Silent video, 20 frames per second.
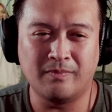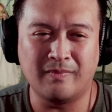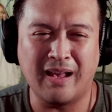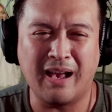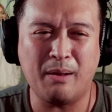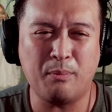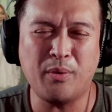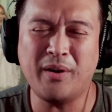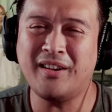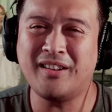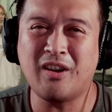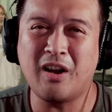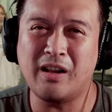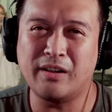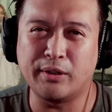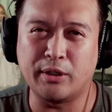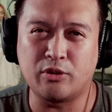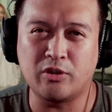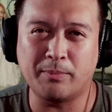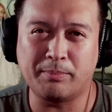I wouldn't
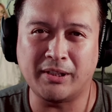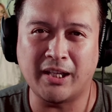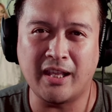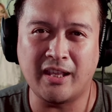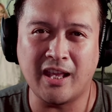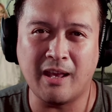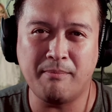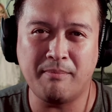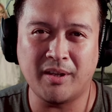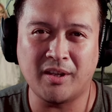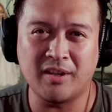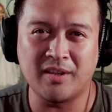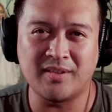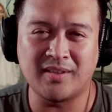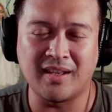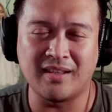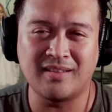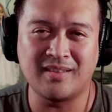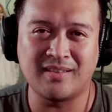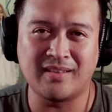call it a triple A game
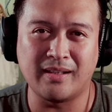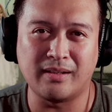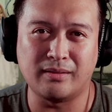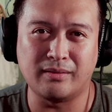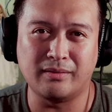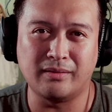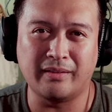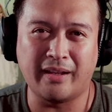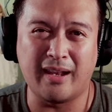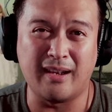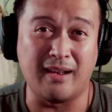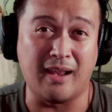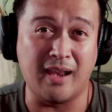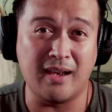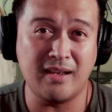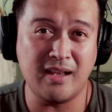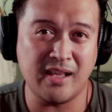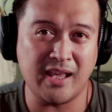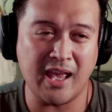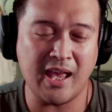because it's still an
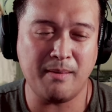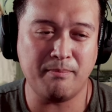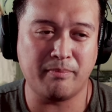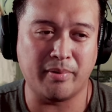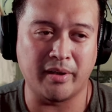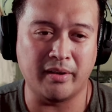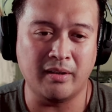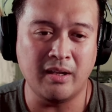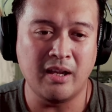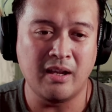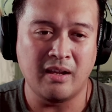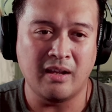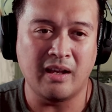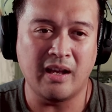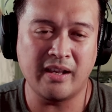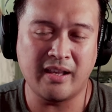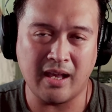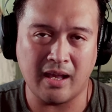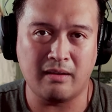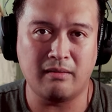indie game, but
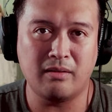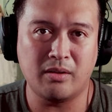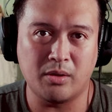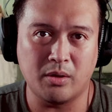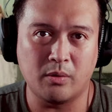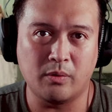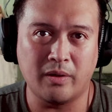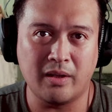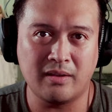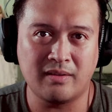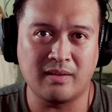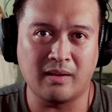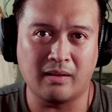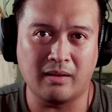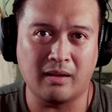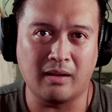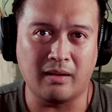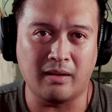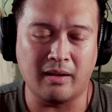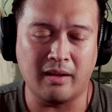again, you know, it's
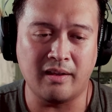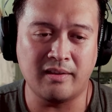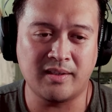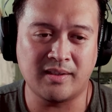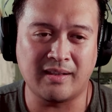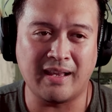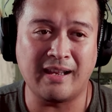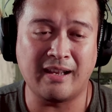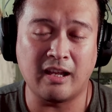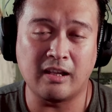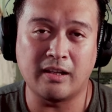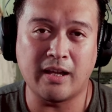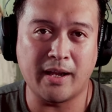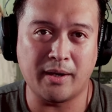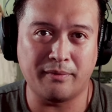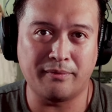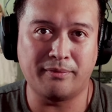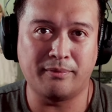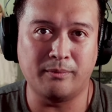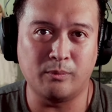uh, it's getting a
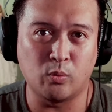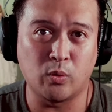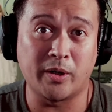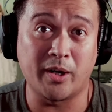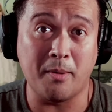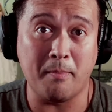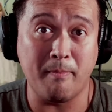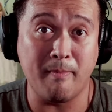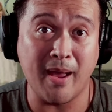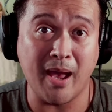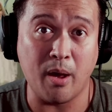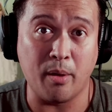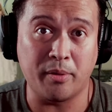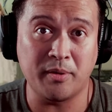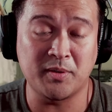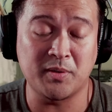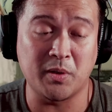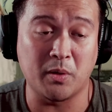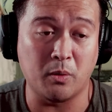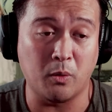lot of word of mouth.
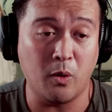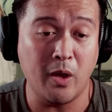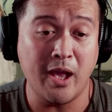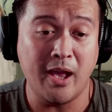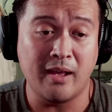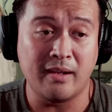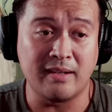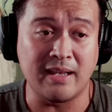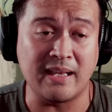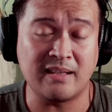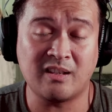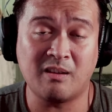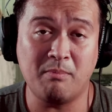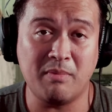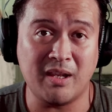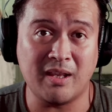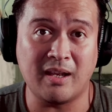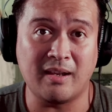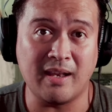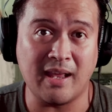So that's gonna
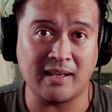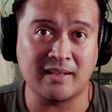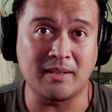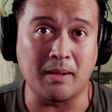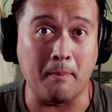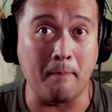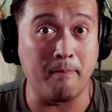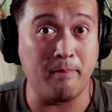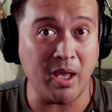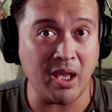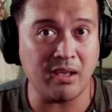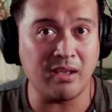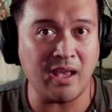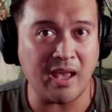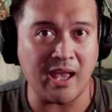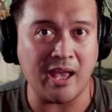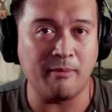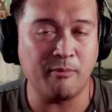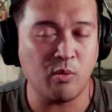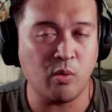be the next big
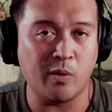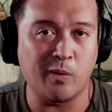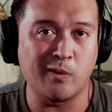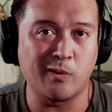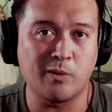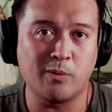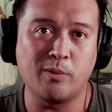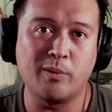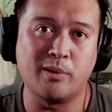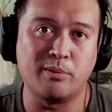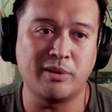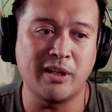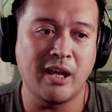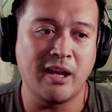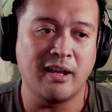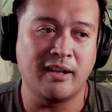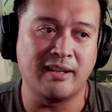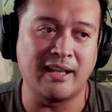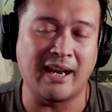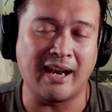game, quote unquote,
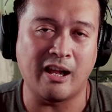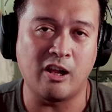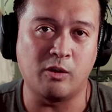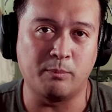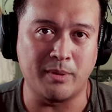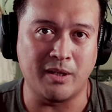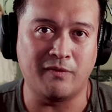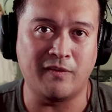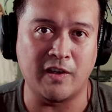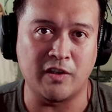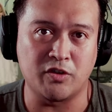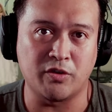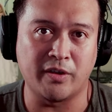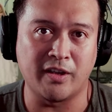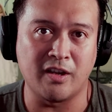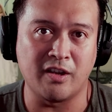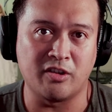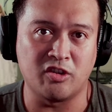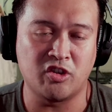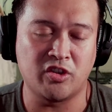that I'll be
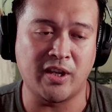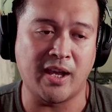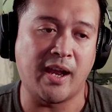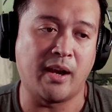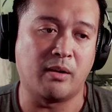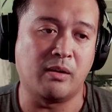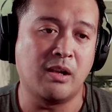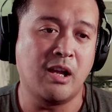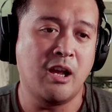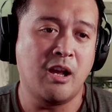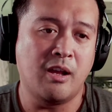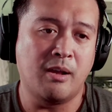featuring on this channel.